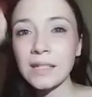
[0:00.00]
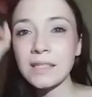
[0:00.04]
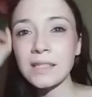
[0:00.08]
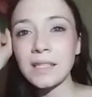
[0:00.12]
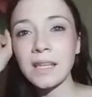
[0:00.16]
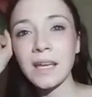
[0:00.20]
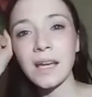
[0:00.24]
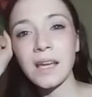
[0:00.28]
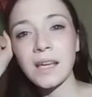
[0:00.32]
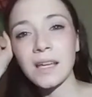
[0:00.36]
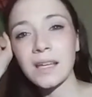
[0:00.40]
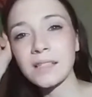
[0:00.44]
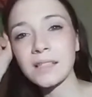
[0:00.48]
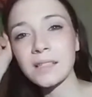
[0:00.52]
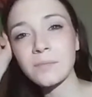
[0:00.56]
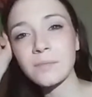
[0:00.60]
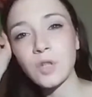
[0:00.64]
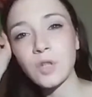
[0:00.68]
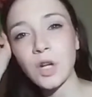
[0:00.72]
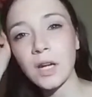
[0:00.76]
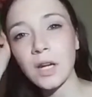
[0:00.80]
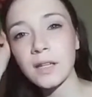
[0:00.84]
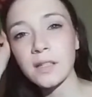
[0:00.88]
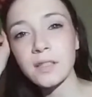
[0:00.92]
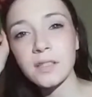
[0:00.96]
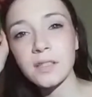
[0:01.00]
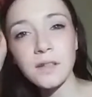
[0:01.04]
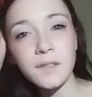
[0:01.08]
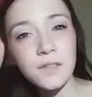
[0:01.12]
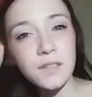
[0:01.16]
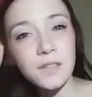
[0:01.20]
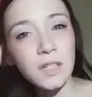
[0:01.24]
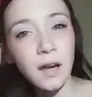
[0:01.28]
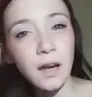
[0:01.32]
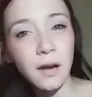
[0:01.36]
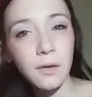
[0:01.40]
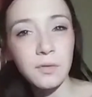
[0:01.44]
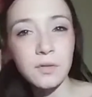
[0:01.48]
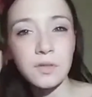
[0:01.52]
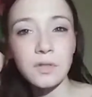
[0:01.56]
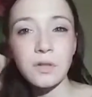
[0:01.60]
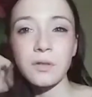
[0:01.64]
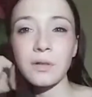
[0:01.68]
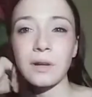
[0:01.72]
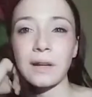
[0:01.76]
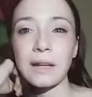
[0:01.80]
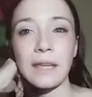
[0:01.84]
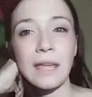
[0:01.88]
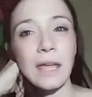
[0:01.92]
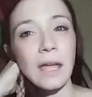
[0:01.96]
says, I'm trying to get service dog. I was
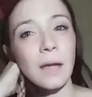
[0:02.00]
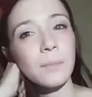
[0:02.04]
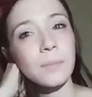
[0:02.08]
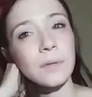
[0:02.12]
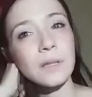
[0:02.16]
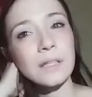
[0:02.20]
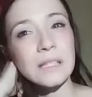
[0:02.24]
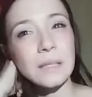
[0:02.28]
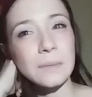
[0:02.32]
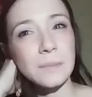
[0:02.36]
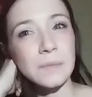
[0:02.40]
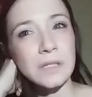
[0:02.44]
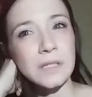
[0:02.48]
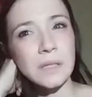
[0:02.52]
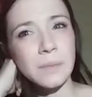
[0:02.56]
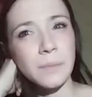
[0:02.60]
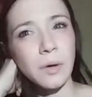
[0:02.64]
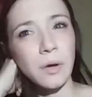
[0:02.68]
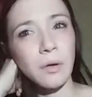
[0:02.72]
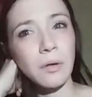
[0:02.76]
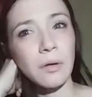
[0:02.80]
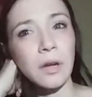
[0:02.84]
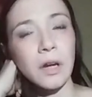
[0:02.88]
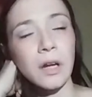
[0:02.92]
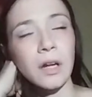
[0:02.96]
told I can't because I'm a smoker.